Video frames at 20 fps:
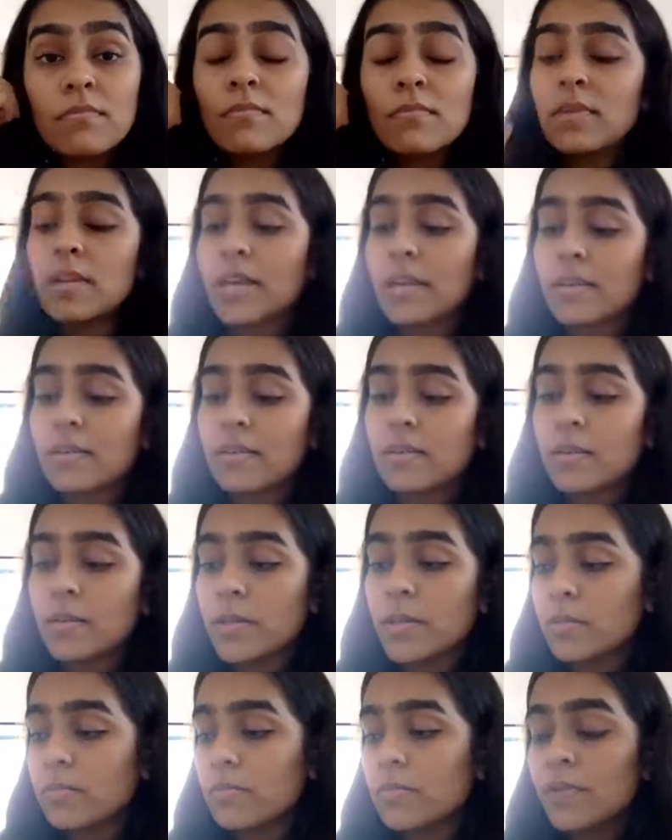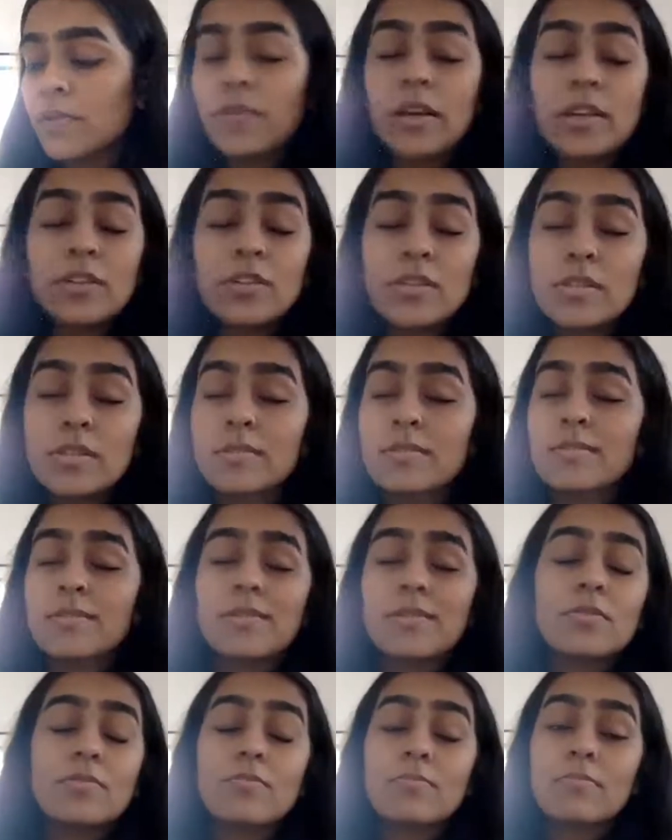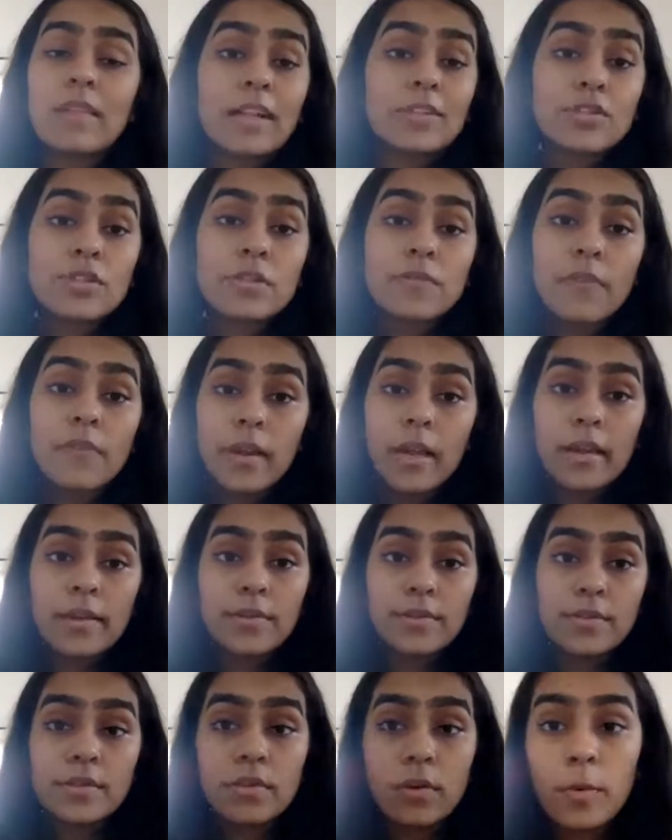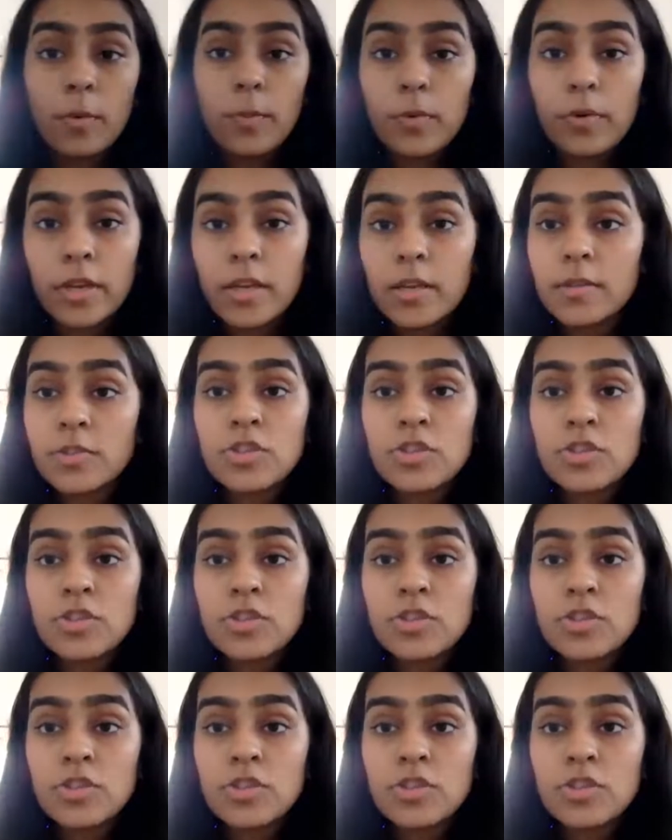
Like if I'll just forget to stop, okay?